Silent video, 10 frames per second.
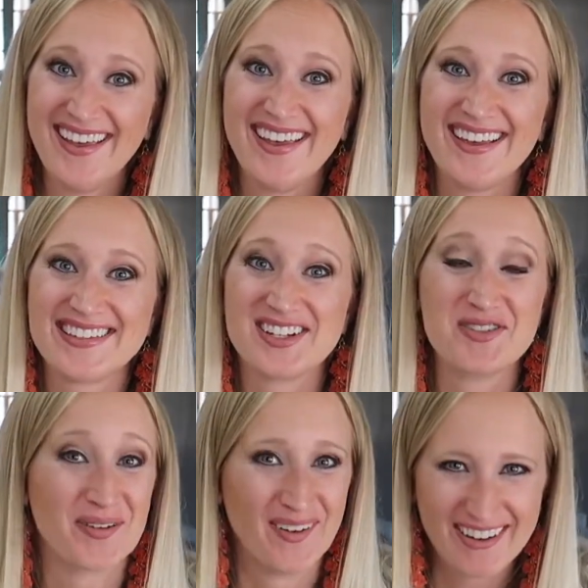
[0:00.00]
is a
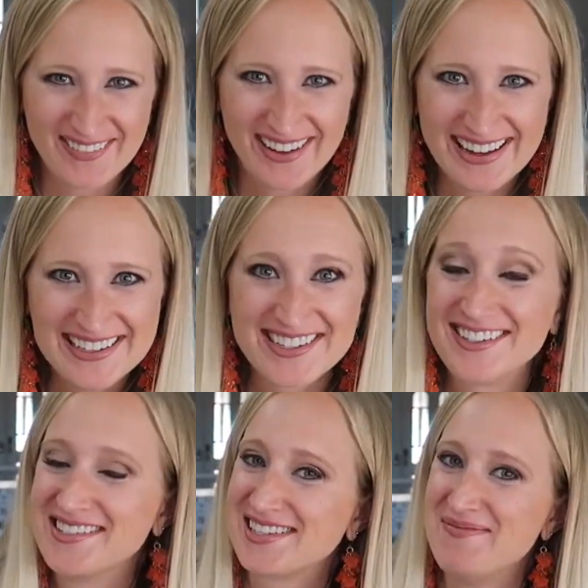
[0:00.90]
great way to
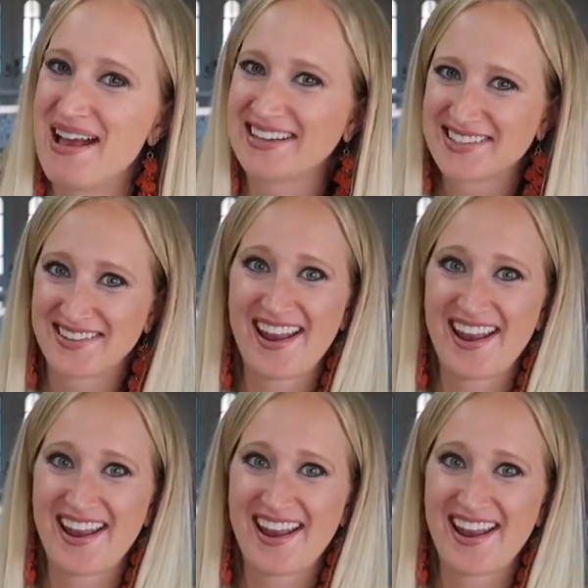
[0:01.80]
earn some extra